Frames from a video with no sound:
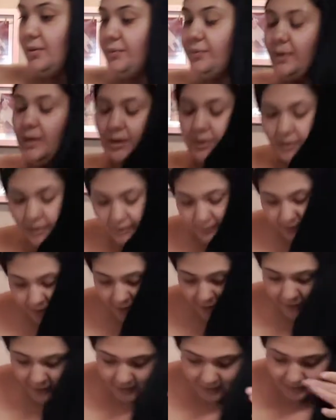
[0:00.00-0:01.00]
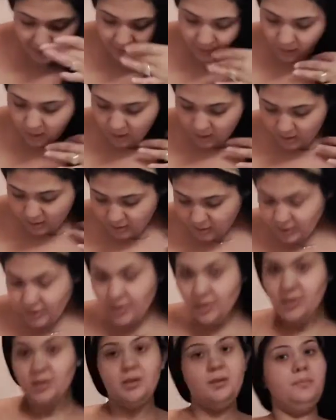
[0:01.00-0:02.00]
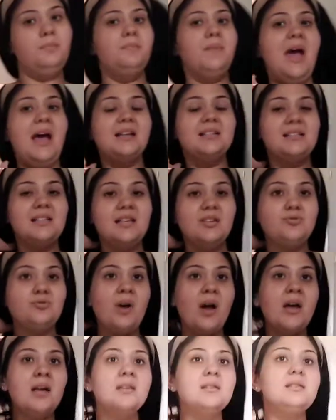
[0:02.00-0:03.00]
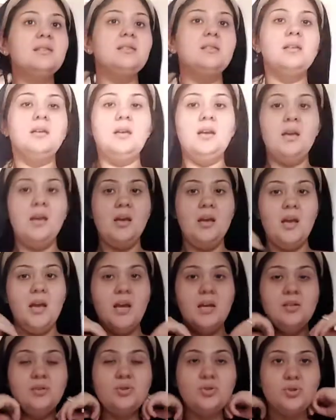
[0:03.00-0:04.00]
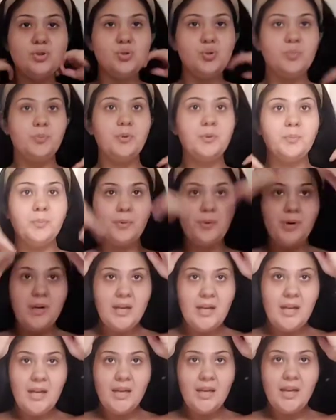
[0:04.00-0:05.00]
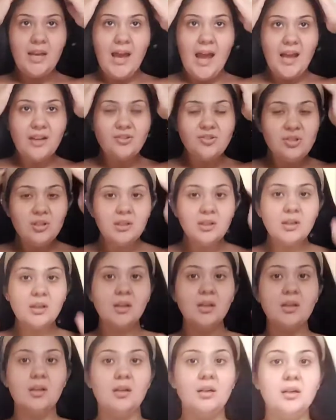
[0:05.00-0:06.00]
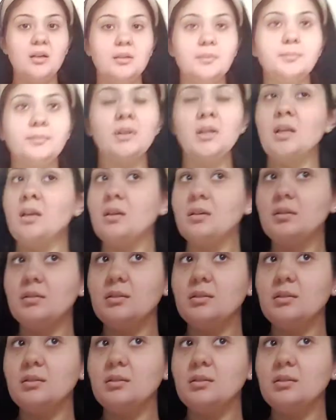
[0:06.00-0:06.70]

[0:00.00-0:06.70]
it's a very, very long maxi dress. It's super pretty. Actually, um,